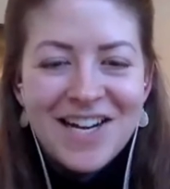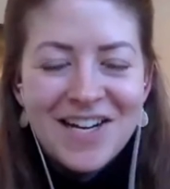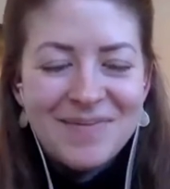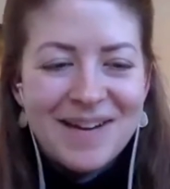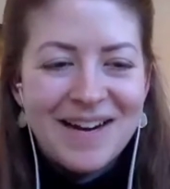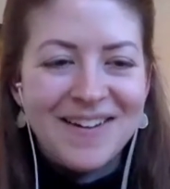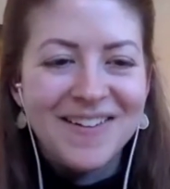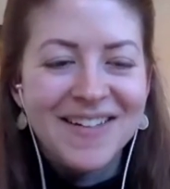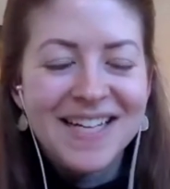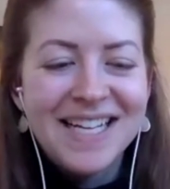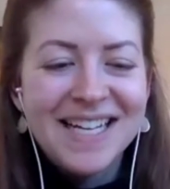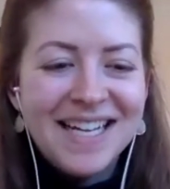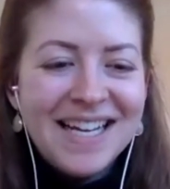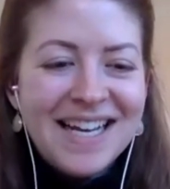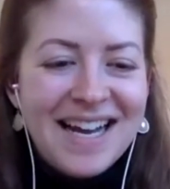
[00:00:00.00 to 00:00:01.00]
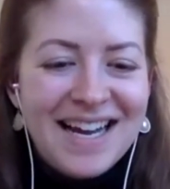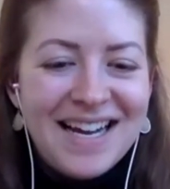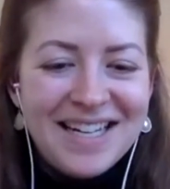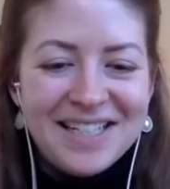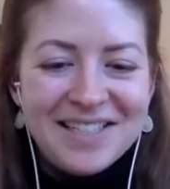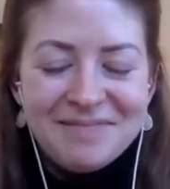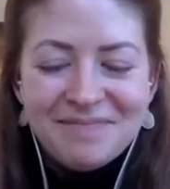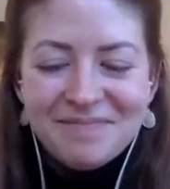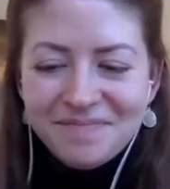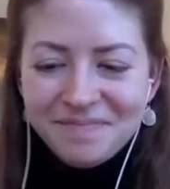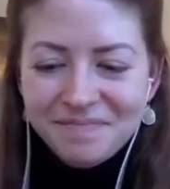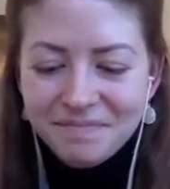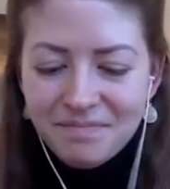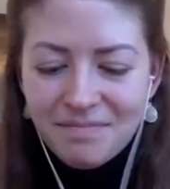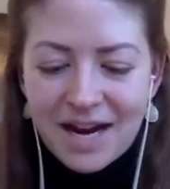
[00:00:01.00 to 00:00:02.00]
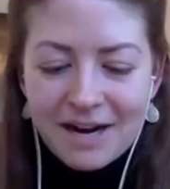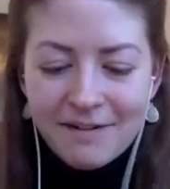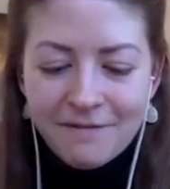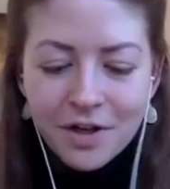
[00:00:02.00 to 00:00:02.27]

about. I